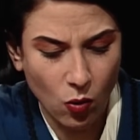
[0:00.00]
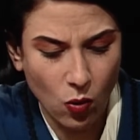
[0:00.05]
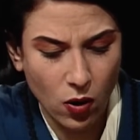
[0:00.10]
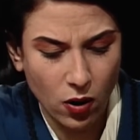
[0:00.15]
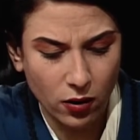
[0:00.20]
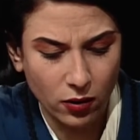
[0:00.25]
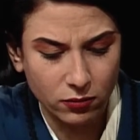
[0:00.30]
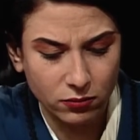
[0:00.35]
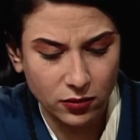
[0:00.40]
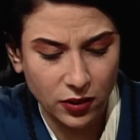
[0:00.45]

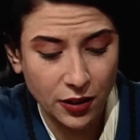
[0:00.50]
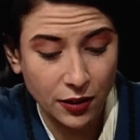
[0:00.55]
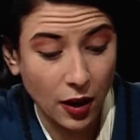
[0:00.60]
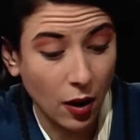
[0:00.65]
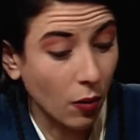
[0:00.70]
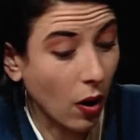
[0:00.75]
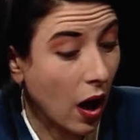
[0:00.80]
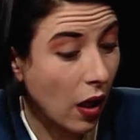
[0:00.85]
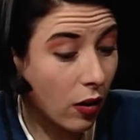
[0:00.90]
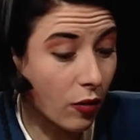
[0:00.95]

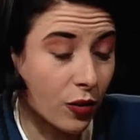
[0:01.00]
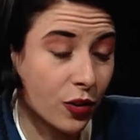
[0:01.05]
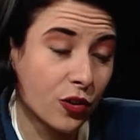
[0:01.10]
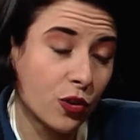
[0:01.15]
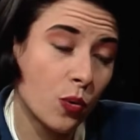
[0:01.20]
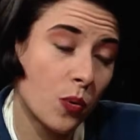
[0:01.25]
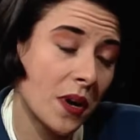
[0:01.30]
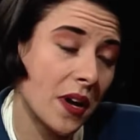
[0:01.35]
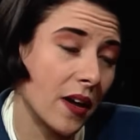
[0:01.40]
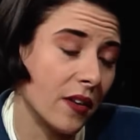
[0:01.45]
Oliver
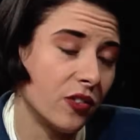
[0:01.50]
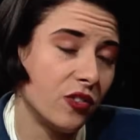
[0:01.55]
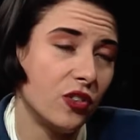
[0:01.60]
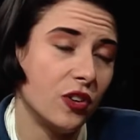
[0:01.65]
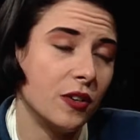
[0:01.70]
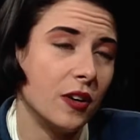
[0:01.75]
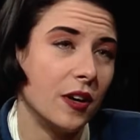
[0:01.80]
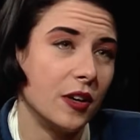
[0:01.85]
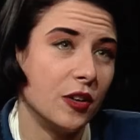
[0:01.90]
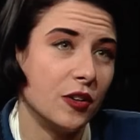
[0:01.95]

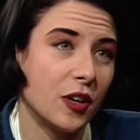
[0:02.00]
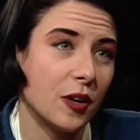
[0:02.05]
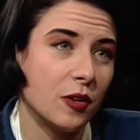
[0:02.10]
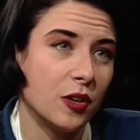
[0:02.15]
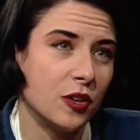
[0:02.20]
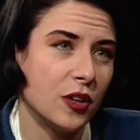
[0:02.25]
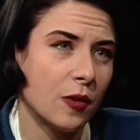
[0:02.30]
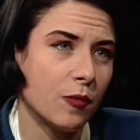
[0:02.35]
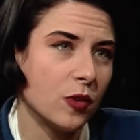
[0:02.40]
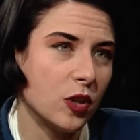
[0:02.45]
Twist, you know,
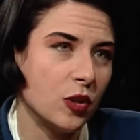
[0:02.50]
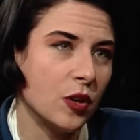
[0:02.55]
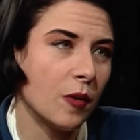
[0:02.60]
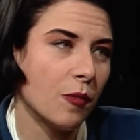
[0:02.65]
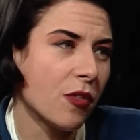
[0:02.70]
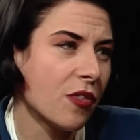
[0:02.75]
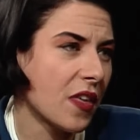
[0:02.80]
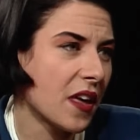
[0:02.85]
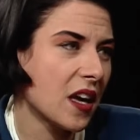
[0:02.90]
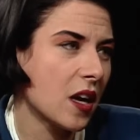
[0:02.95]
you
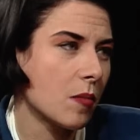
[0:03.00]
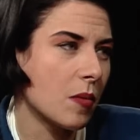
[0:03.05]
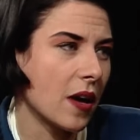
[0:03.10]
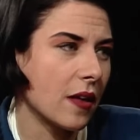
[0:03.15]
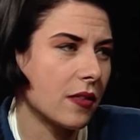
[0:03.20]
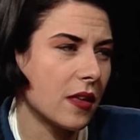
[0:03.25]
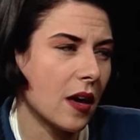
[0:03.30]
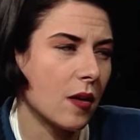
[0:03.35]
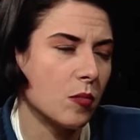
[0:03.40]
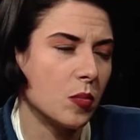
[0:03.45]
don't think
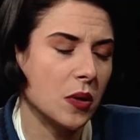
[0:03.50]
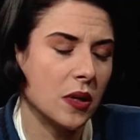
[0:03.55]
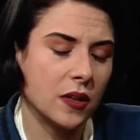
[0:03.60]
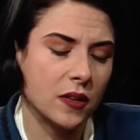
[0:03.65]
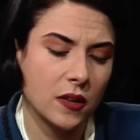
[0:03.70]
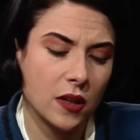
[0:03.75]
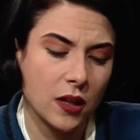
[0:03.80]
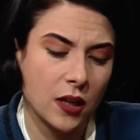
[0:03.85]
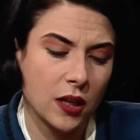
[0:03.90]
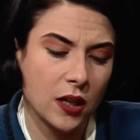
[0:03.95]
about that,
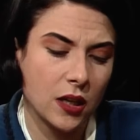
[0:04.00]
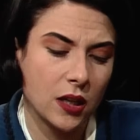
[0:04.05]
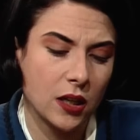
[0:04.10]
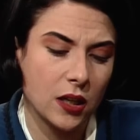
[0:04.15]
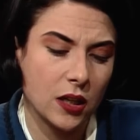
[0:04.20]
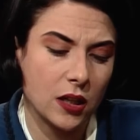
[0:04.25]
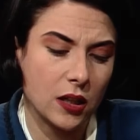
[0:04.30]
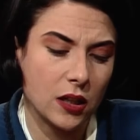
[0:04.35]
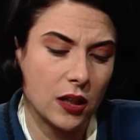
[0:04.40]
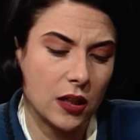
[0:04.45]

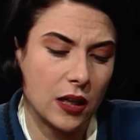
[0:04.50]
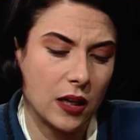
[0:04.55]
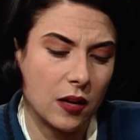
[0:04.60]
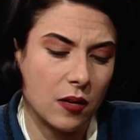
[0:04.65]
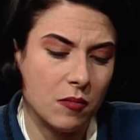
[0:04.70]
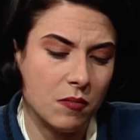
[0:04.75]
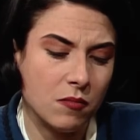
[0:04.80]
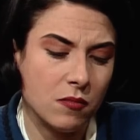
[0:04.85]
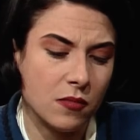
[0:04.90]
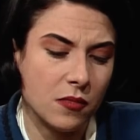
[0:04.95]

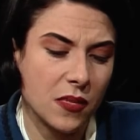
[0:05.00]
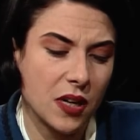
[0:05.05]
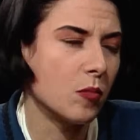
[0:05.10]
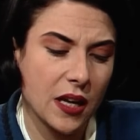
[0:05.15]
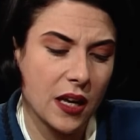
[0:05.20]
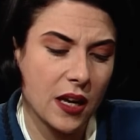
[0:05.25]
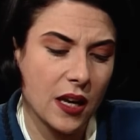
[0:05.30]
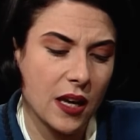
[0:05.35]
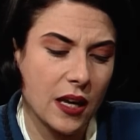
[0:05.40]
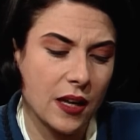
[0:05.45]
but
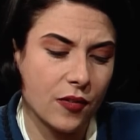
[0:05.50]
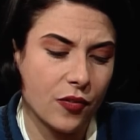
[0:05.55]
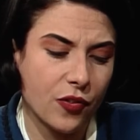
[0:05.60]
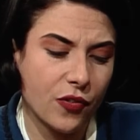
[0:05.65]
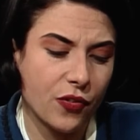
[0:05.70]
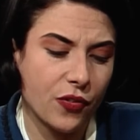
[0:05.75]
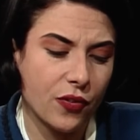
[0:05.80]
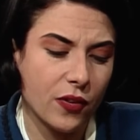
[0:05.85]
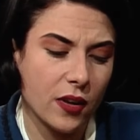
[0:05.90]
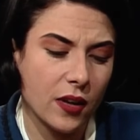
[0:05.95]

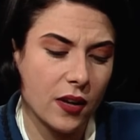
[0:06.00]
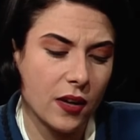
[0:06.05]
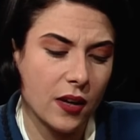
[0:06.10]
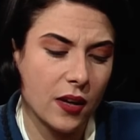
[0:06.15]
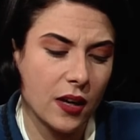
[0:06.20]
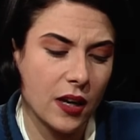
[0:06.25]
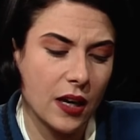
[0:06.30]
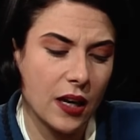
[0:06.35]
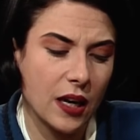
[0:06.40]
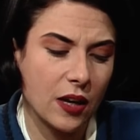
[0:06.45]

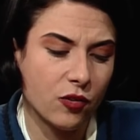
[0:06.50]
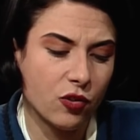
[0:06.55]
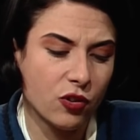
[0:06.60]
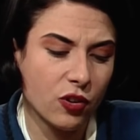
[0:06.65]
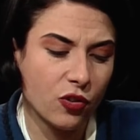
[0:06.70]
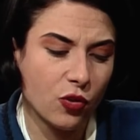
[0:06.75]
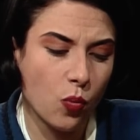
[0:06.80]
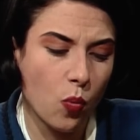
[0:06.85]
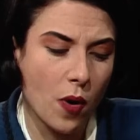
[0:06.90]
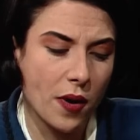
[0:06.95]
it's
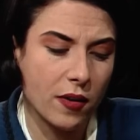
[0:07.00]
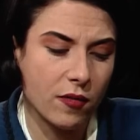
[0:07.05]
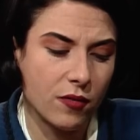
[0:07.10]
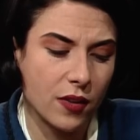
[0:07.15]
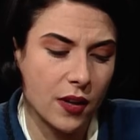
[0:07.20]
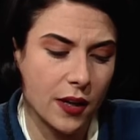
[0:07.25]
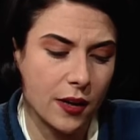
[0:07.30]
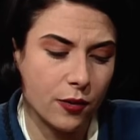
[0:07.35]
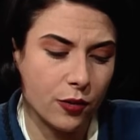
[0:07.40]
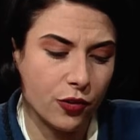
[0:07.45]
just one
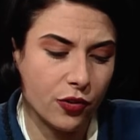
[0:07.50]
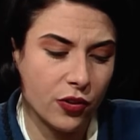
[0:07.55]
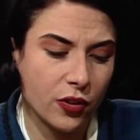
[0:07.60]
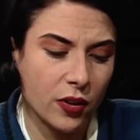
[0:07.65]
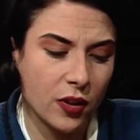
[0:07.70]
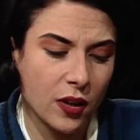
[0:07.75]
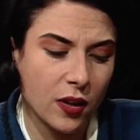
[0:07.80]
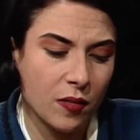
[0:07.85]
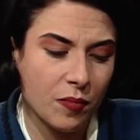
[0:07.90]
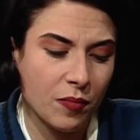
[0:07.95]
of those,
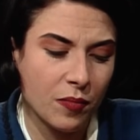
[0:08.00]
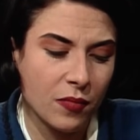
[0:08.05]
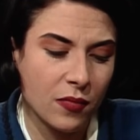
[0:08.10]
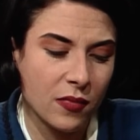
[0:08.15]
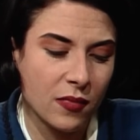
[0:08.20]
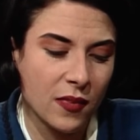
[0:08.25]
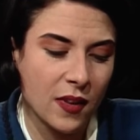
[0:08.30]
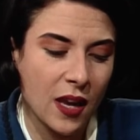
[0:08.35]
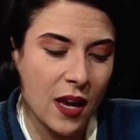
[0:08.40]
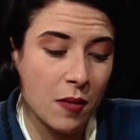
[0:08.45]

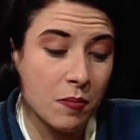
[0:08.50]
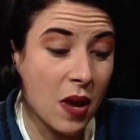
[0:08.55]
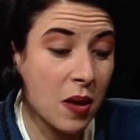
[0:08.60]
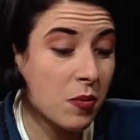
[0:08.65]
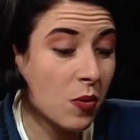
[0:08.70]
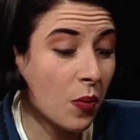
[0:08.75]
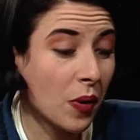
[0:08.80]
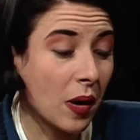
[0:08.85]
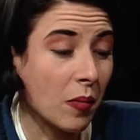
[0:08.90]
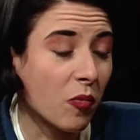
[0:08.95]

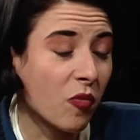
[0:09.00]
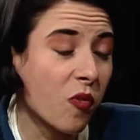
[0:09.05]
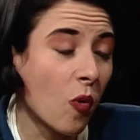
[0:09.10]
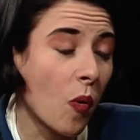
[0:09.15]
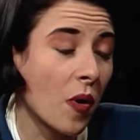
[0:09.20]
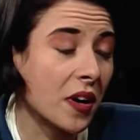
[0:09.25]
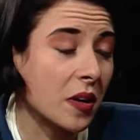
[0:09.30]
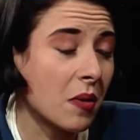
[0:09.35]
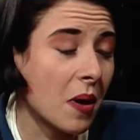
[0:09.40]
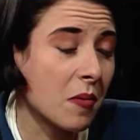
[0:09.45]
maybe when I'm
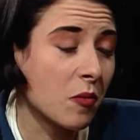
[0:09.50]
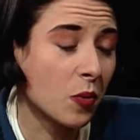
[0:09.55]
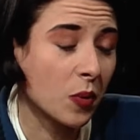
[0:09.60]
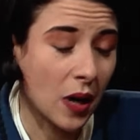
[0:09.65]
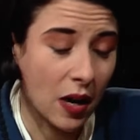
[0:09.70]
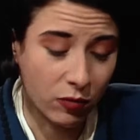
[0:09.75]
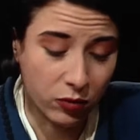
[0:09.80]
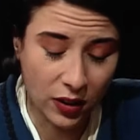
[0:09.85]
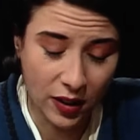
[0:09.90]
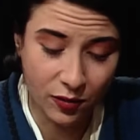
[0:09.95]
40, maybe
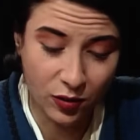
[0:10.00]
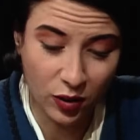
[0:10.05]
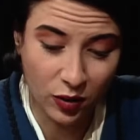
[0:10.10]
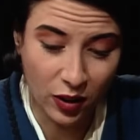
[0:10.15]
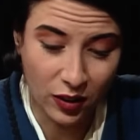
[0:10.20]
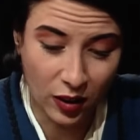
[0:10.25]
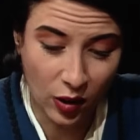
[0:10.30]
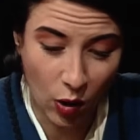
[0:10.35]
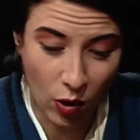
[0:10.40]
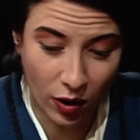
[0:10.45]
when I've lived a
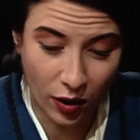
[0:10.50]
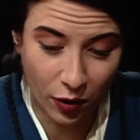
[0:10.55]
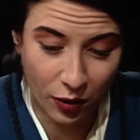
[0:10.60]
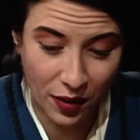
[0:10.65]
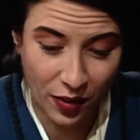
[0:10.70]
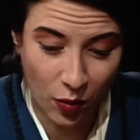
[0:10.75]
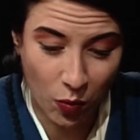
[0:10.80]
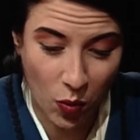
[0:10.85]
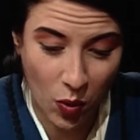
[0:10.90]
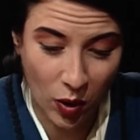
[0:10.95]
little
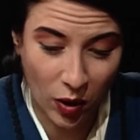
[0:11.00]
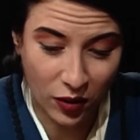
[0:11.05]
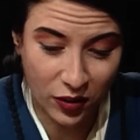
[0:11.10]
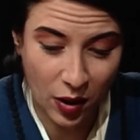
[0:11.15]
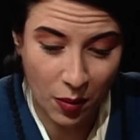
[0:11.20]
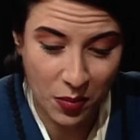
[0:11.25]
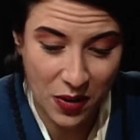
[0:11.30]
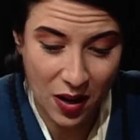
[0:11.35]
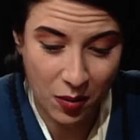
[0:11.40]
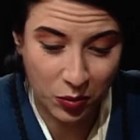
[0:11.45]
longer in the
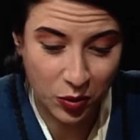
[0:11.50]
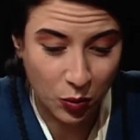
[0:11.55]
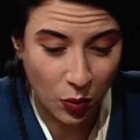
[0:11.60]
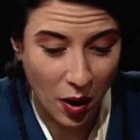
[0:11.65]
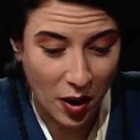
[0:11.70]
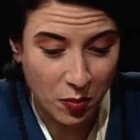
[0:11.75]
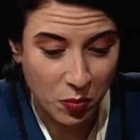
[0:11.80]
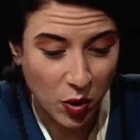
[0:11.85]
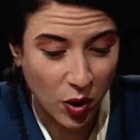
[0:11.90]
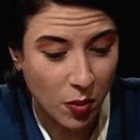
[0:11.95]
world, I'll be able to
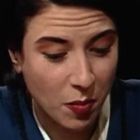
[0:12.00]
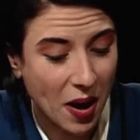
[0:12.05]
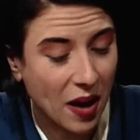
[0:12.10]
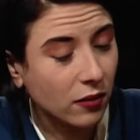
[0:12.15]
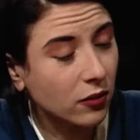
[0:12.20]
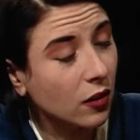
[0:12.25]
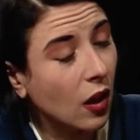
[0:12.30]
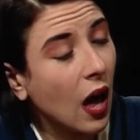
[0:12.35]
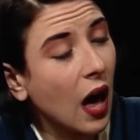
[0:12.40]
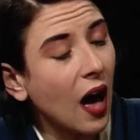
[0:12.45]
write a book
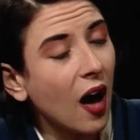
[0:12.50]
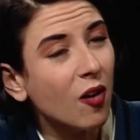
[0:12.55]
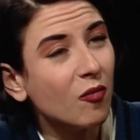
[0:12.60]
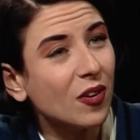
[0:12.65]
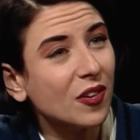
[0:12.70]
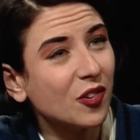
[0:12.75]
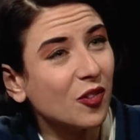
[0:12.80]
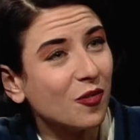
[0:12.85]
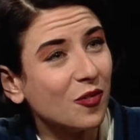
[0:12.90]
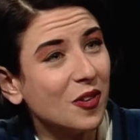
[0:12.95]
about
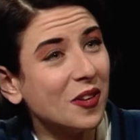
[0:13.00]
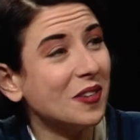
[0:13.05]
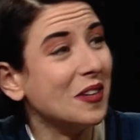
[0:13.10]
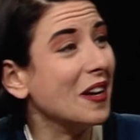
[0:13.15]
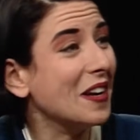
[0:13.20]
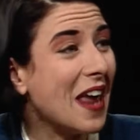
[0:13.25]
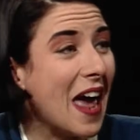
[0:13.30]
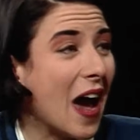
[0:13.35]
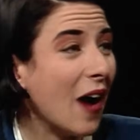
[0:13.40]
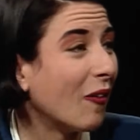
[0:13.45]
love. As
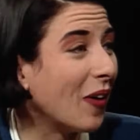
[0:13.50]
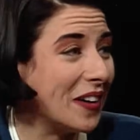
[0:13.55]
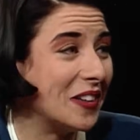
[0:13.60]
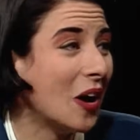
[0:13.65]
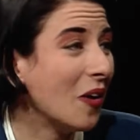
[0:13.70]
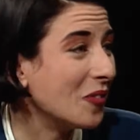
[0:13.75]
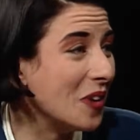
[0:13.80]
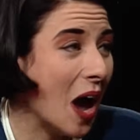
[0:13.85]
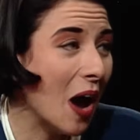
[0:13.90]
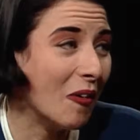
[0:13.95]
of now, I
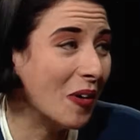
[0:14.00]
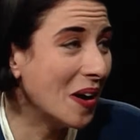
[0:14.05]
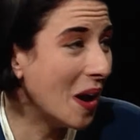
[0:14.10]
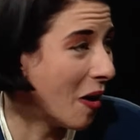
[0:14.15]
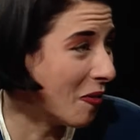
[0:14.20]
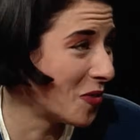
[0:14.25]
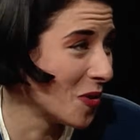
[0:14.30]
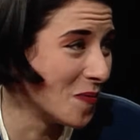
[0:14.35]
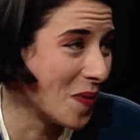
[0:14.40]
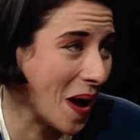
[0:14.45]
don't know
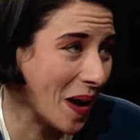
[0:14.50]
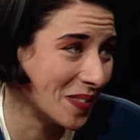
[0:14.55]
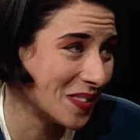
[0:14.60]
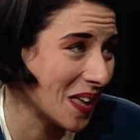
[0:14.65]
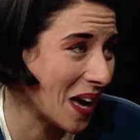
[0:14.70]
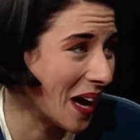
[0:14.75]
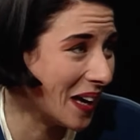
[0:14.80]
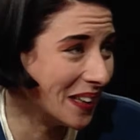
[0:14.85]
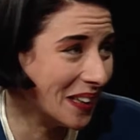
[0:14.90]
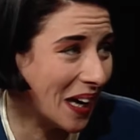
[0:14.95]
enough
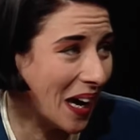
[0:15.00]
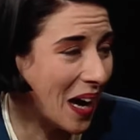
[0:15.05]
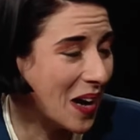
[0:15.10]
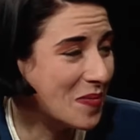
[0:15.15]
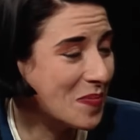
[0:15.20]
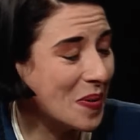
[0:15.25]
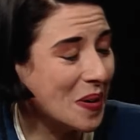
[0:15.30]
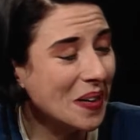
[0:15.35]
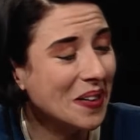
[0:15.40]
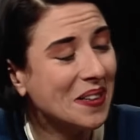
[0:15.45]
about that
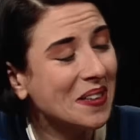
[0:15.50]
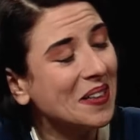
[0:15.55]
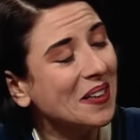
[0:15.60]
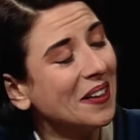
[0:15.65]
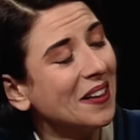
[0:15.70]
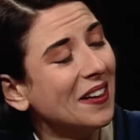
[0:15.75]
yet, but